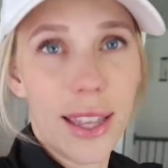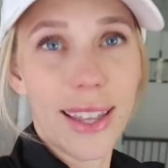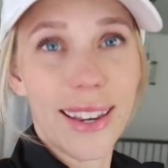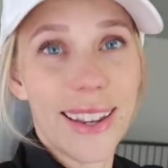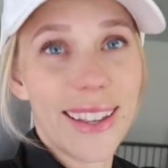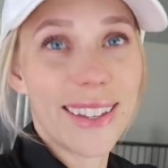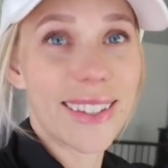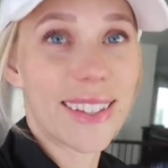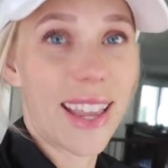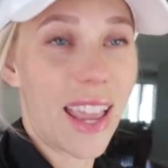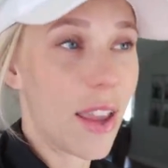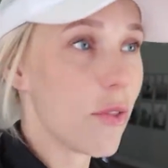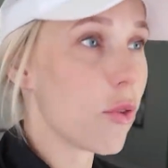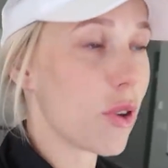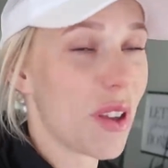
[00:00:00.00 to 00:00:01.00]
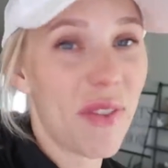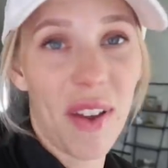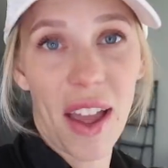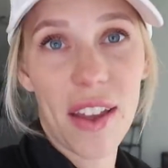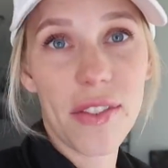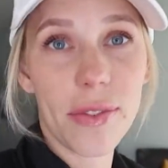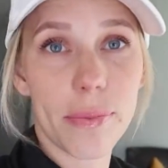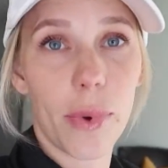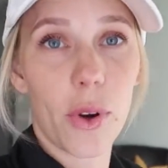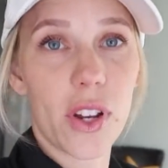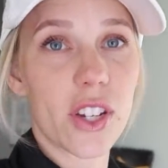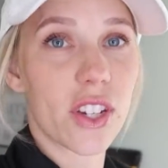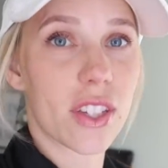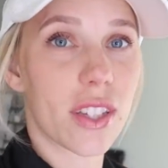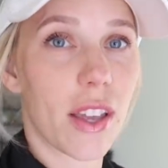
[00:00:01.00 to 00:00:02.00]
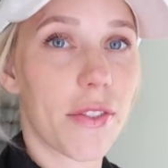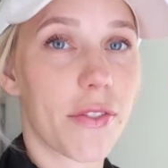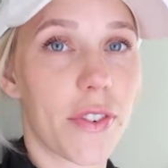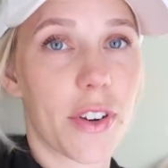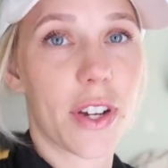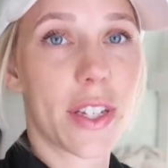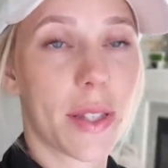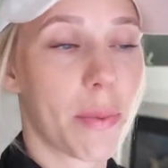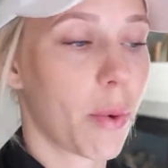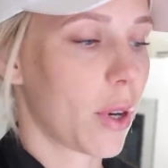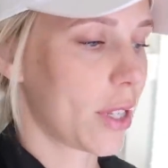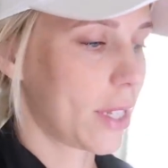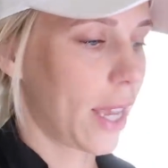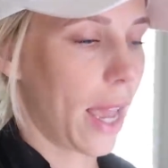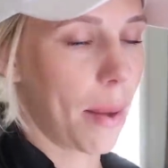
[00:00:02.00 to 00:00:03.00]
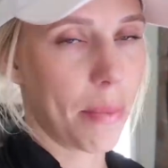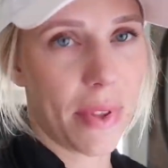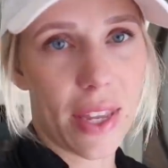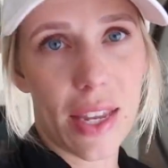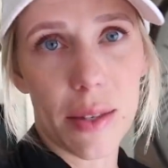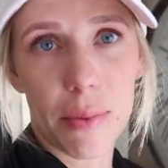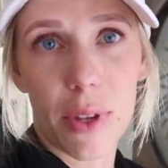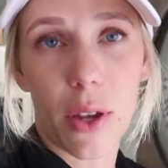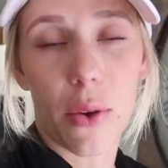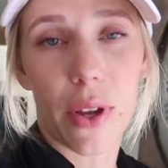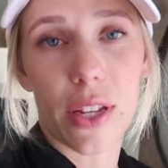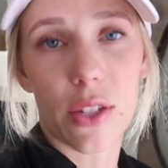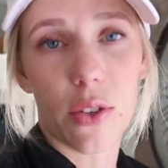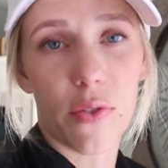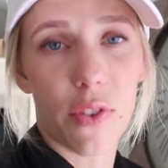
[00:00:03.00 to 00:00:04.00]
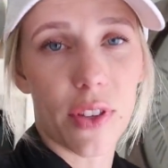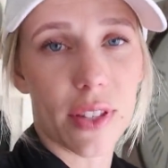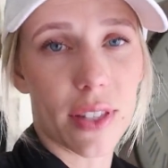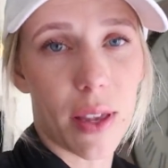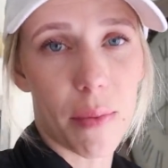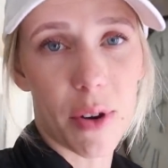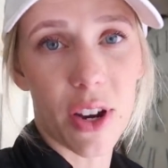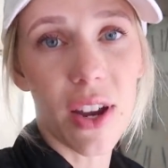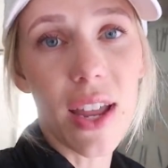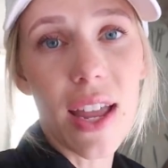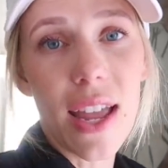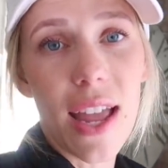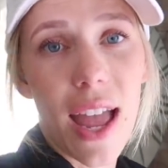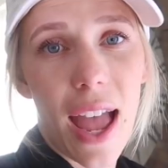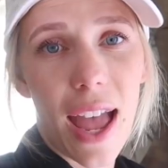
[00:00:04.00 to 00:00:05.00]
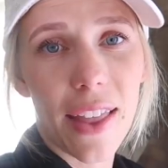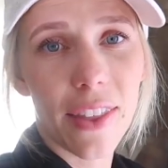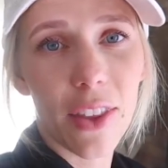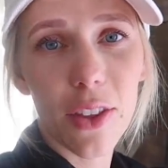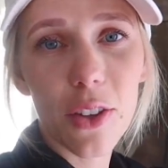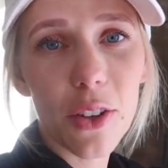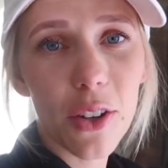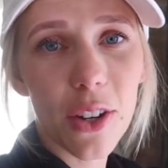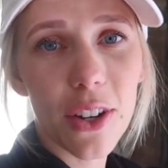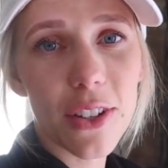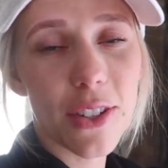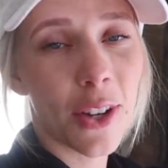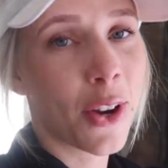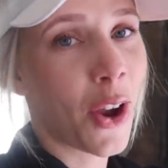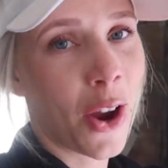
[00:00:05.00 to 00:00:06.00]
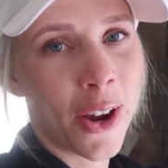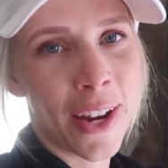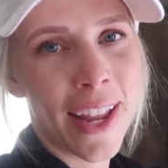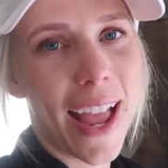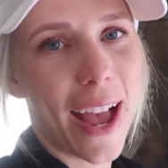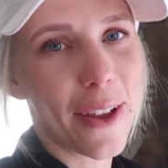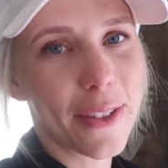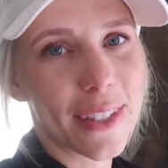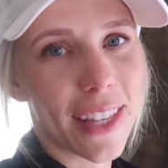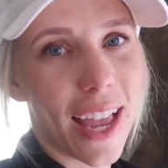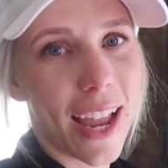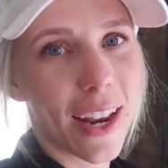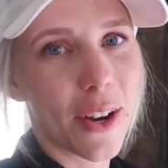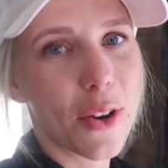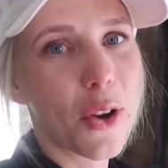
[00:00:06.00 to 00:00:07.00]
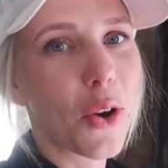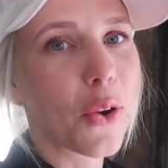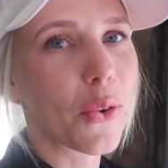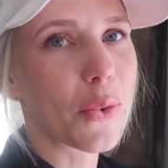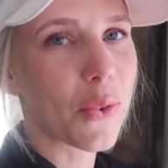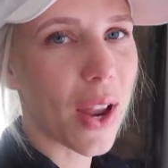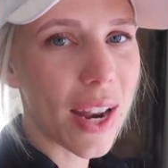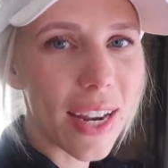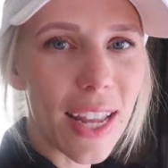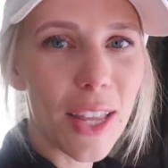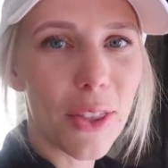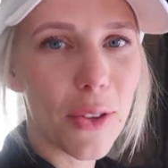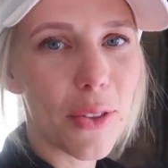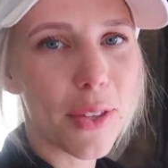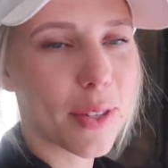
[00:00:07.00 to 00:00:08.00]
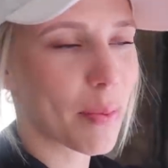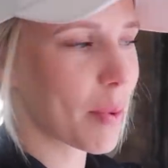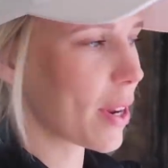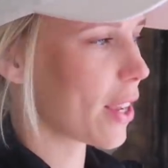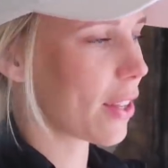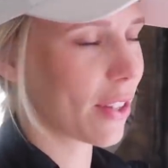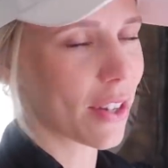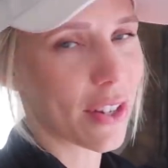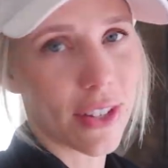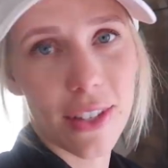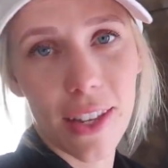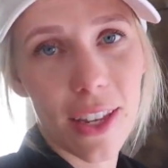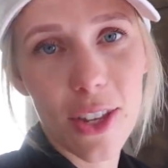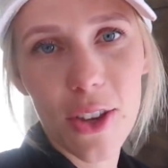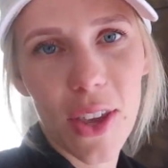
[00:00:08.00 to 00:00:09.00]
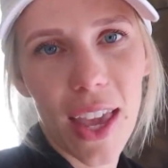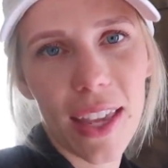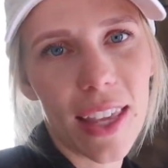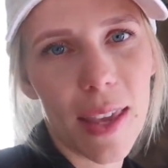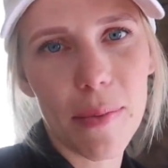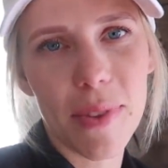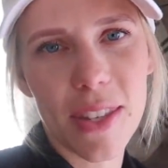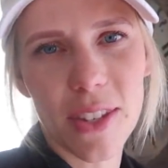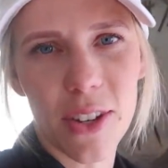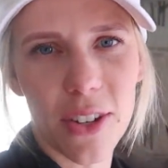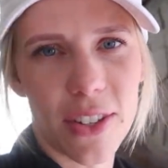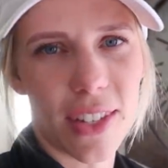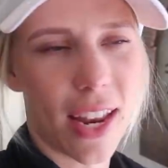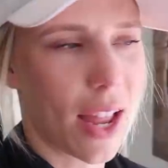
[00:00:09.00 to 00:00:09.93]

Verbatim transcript: It is 8.45. Bode just left for his sports camp that he's been going to for the summer. And the little girls are already outside running through the sprinklers. You can't keep these girls